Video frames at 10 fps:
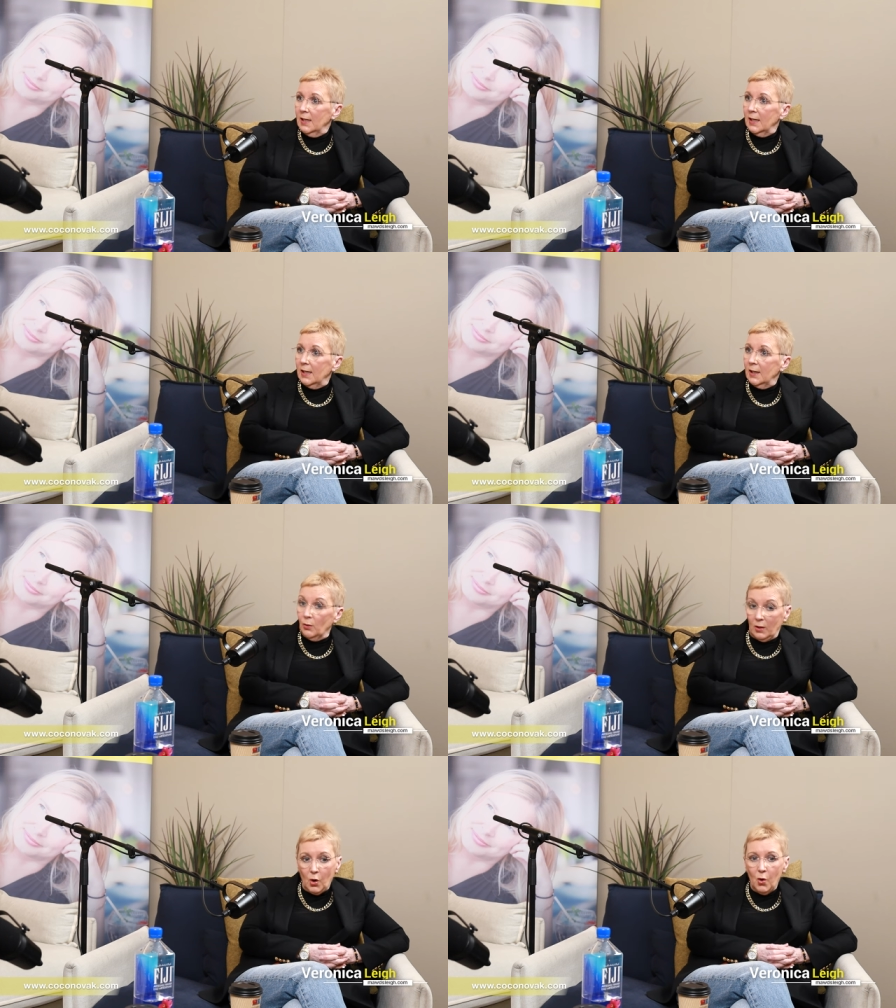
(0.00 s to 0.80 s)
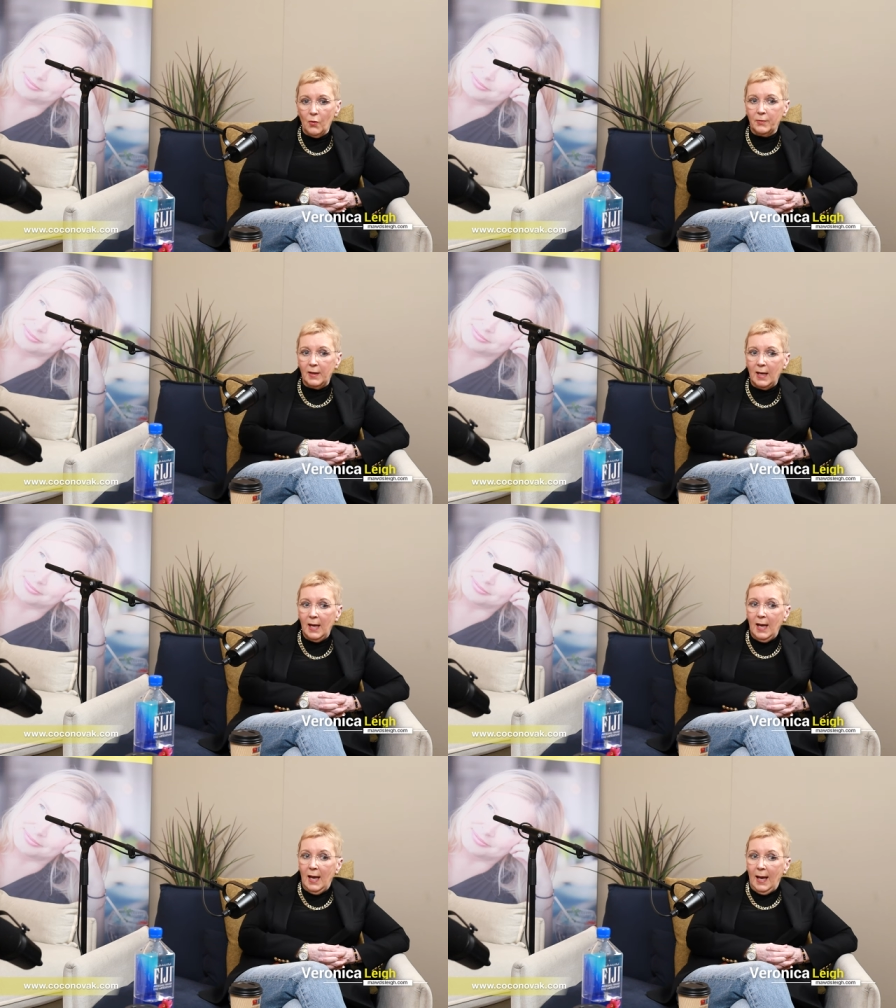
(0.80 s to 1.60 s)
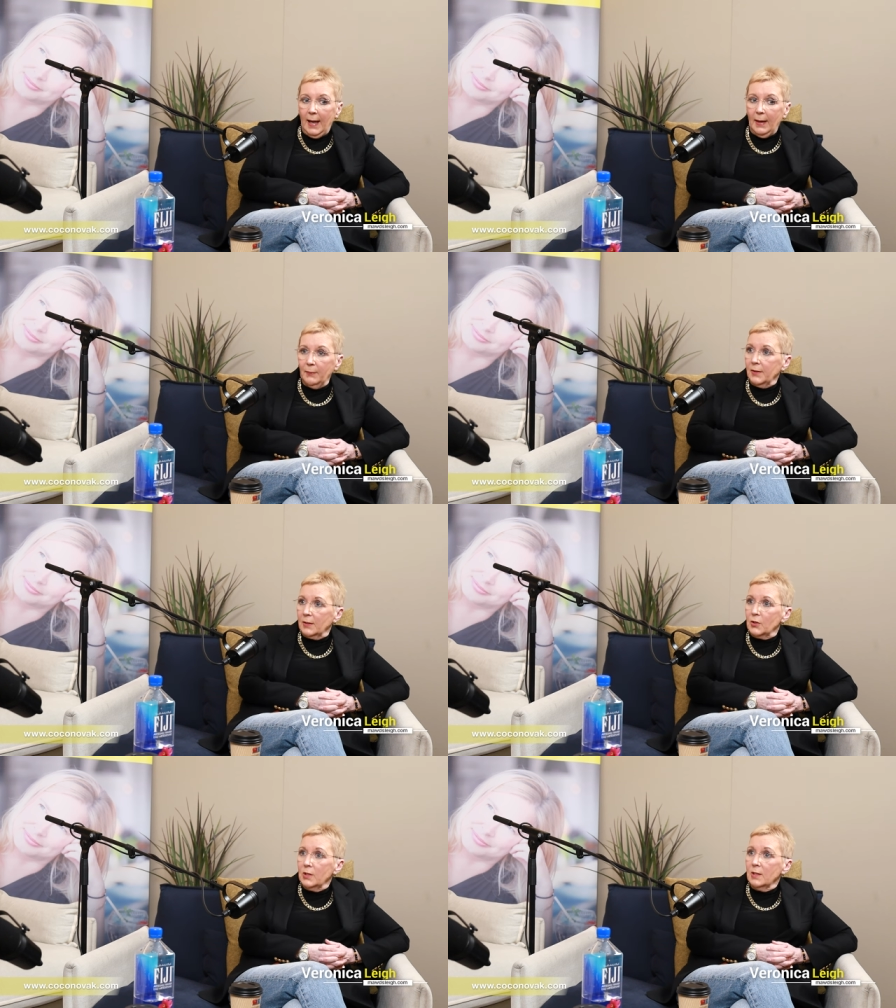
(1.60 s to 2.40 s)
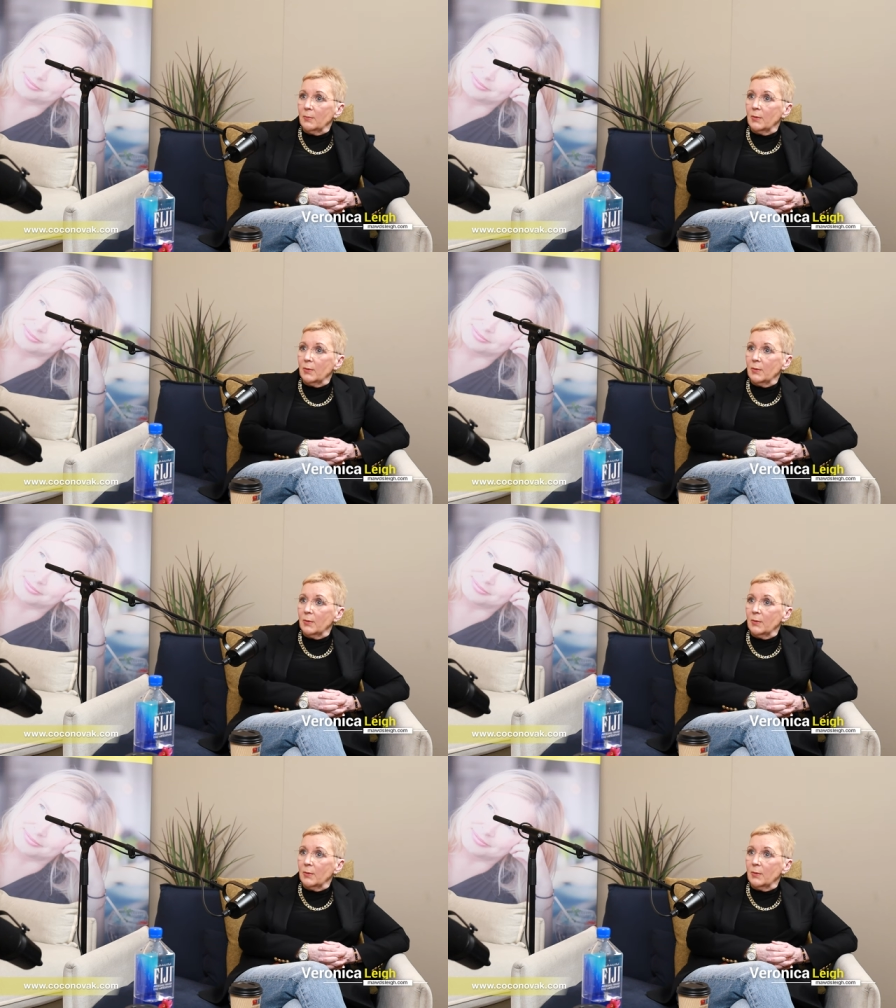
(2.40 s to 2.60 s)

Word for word: or a coffee. And I'm thinking, she's a bit